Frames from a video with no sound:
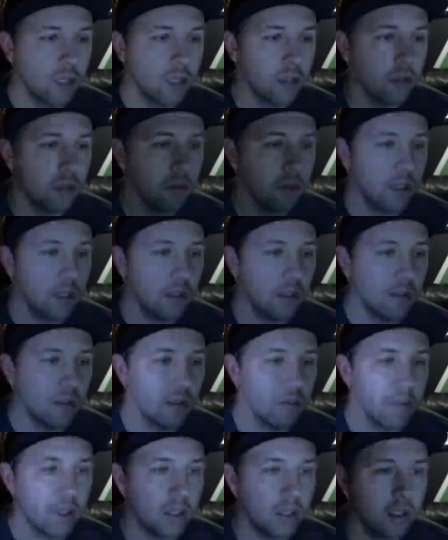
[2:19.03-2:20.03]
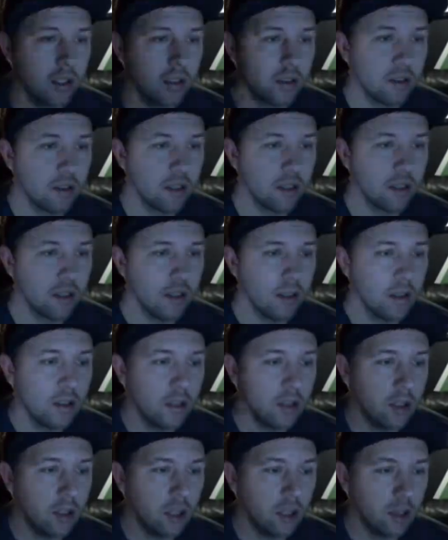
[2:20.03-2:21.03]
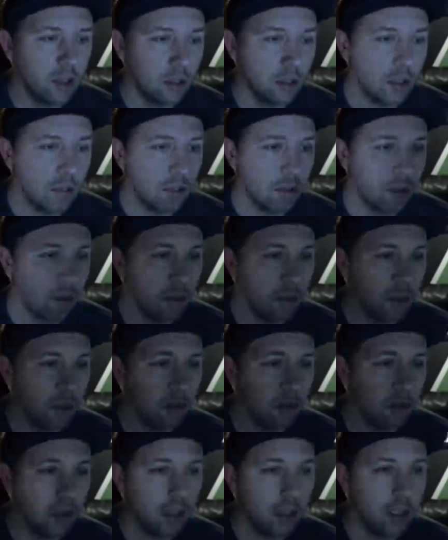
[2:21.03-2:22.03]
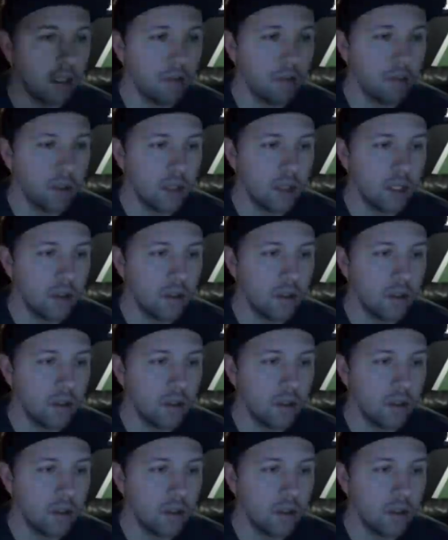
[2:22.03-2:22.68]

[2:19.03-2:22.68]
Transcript: not doing anything, because you're a big target. If you're down